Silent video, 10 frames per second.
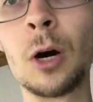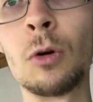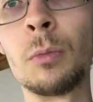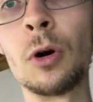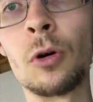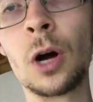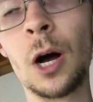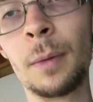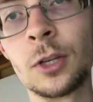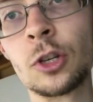will bulk
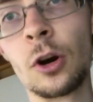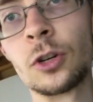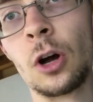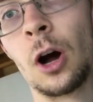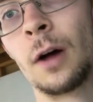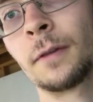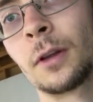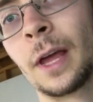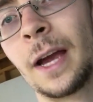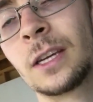up and start to
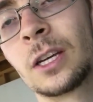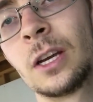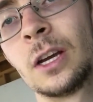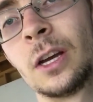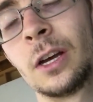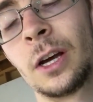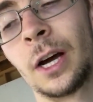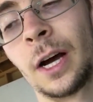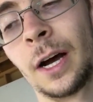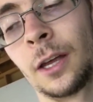ovulate.
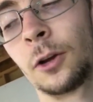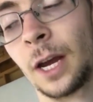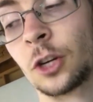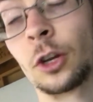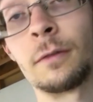You can actually